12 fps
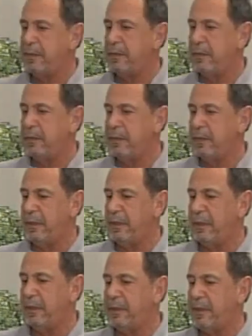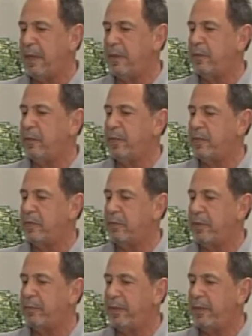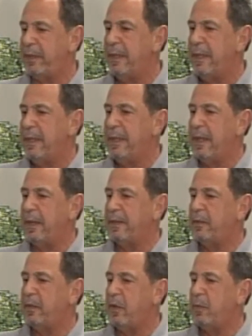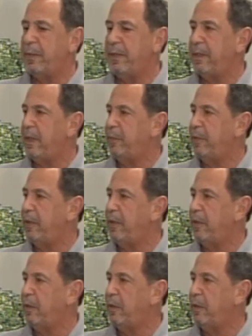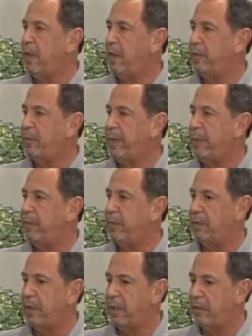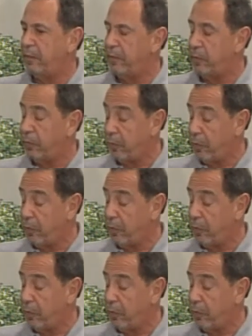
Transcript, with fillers: did the the uh, of Mr. Ripley, mm. and at the opening night party, there are a lot of people, a lot of d-